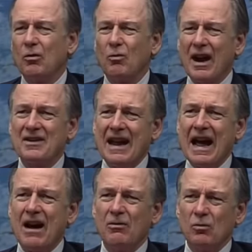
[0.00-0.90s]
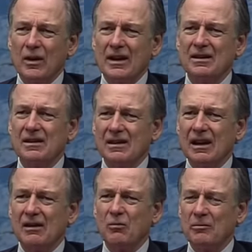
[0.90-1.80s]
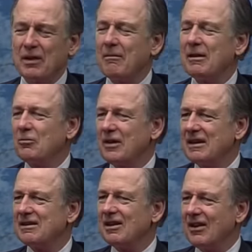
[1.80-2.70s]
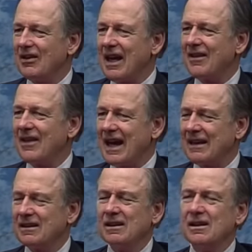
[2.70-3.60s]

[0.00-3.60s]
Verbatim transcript: Right now, wind uh, would probably win a lot of that.